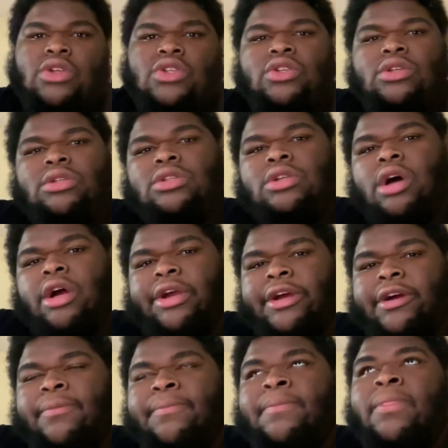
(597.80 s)

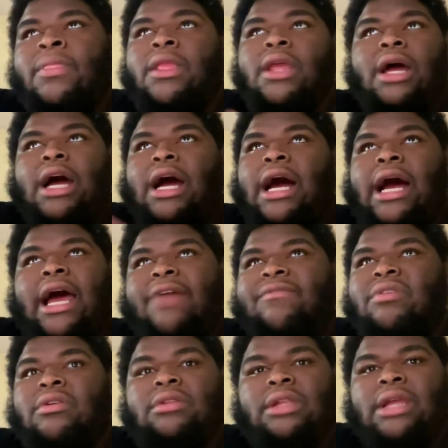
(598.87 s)
Stargirl. I
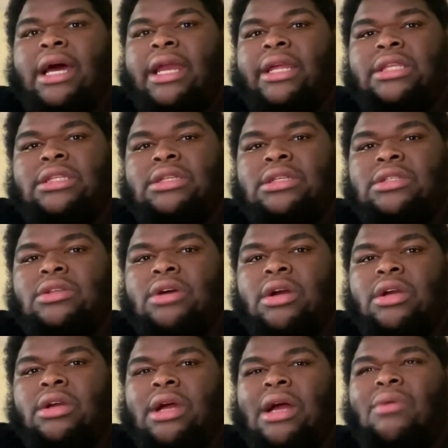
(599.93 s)
haven't got into
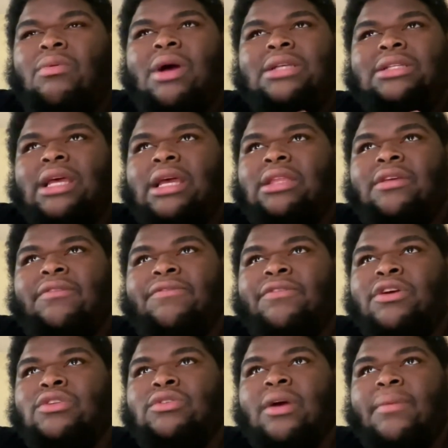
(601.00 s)
Stargirl. I watched the
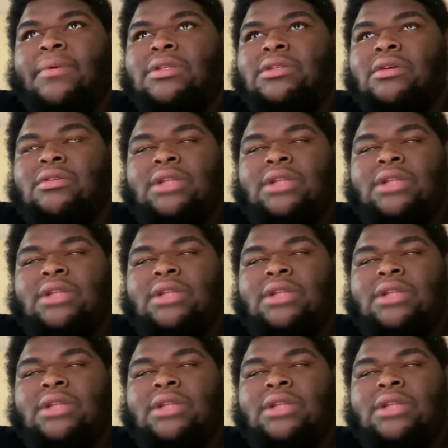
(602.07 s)
first 2 episodes and I